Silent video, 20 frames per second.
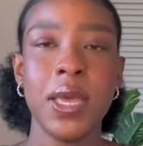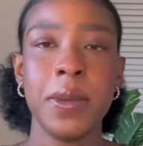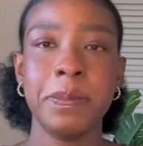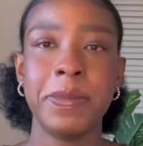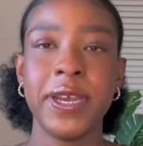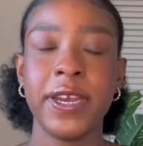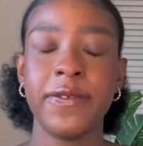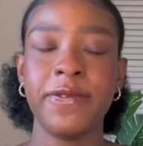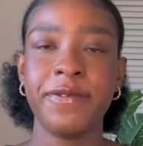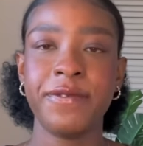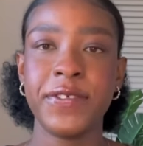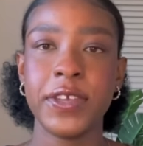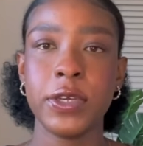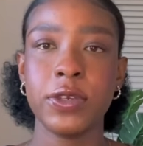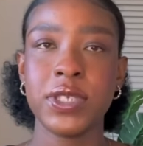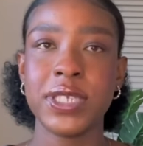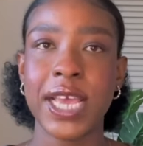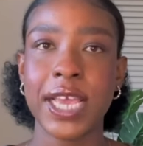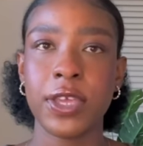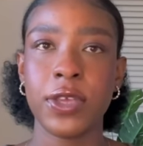but it
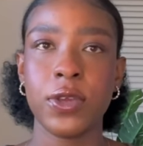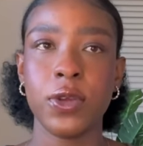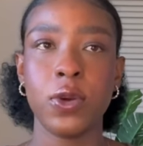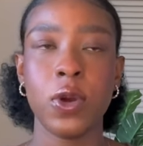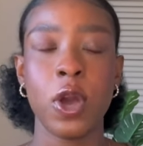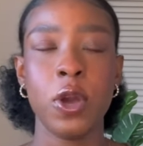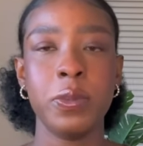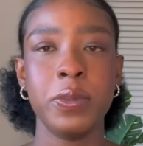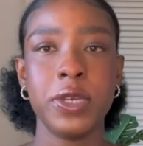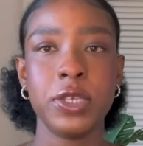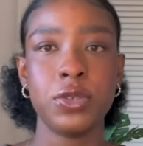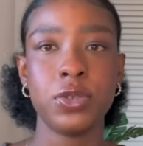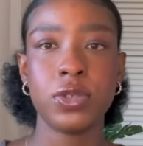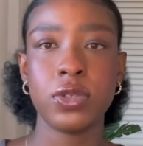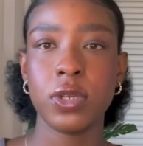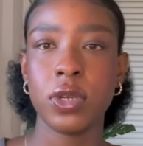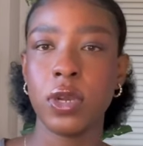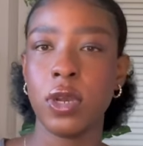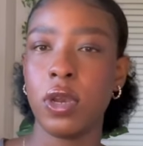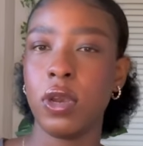feels like you're almost
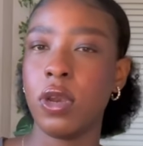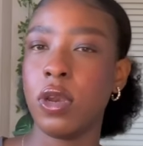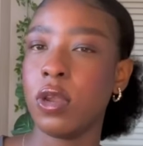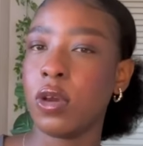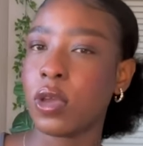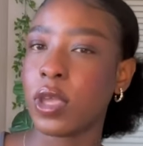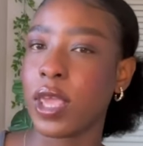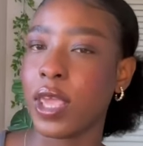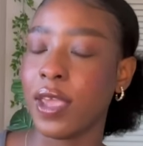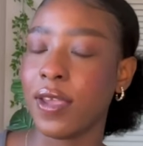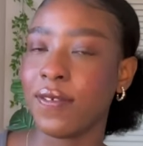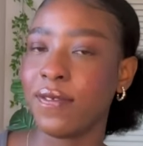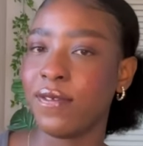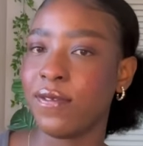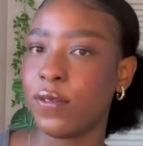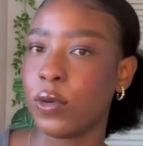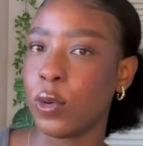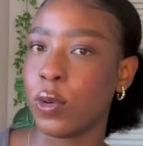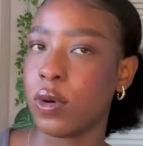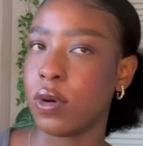looking
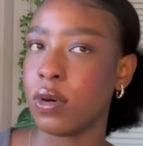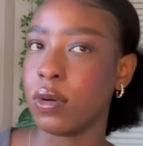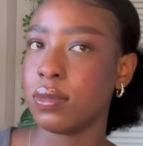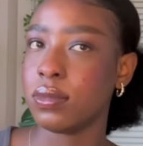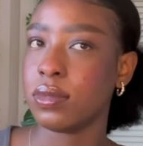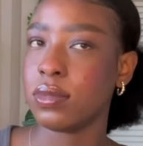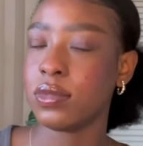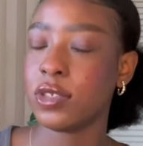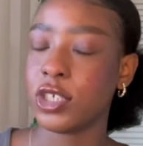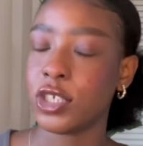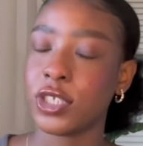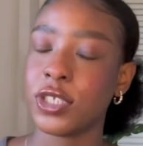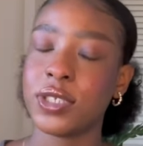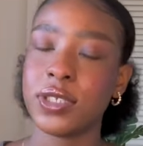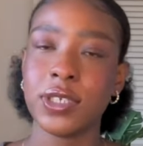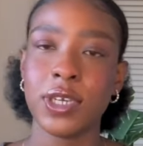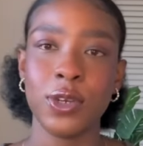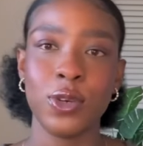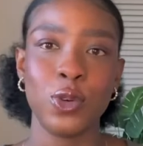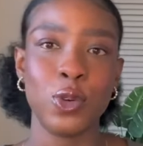for
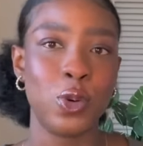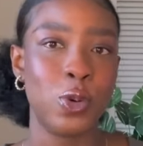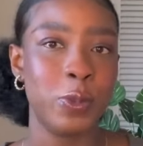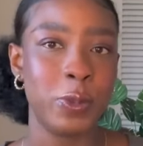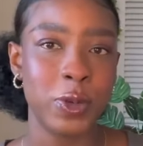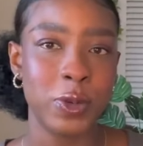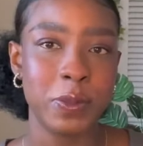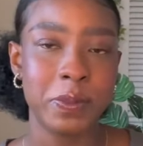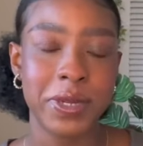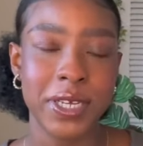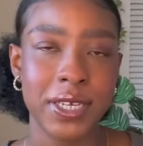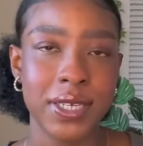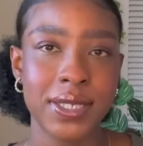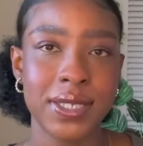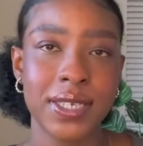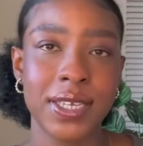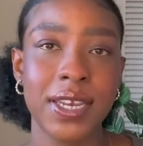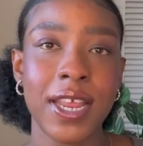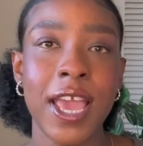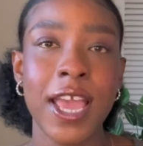just a normal
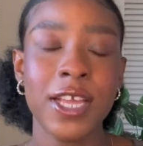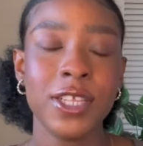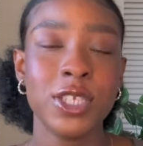person.